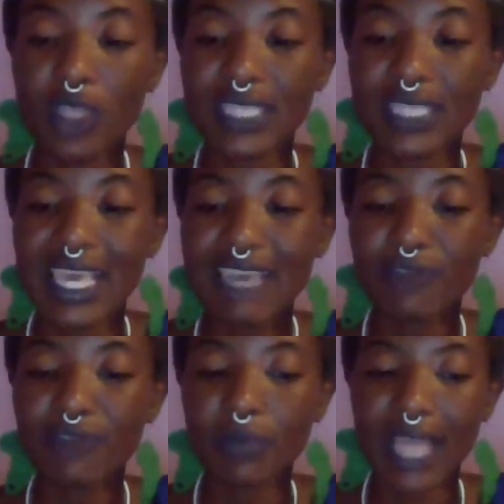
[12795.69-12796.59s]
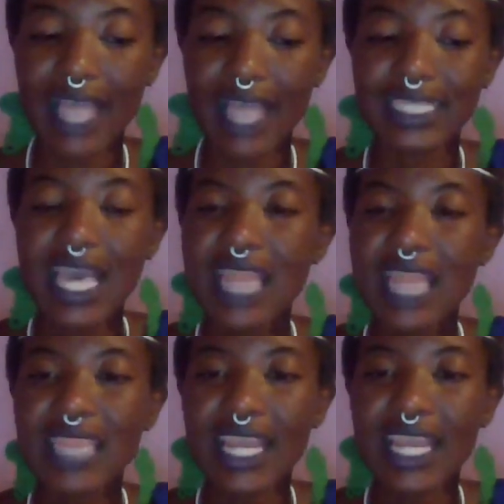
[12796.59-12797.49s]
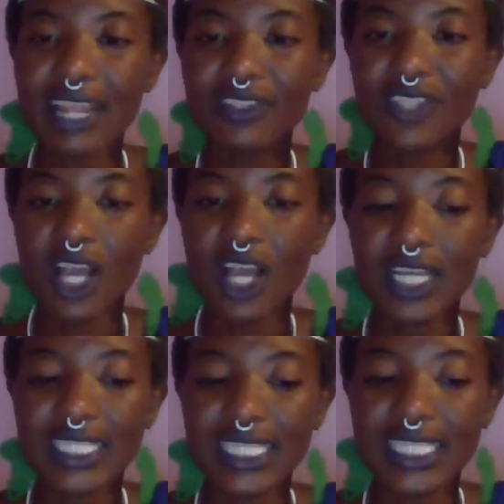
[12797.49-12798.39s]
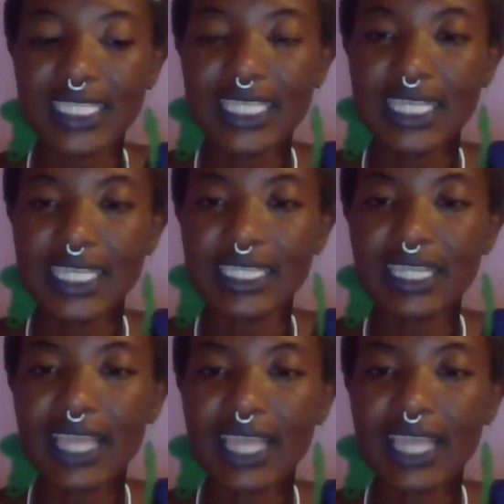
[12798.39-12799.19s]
plots, their evil plans, they're not going to succeed.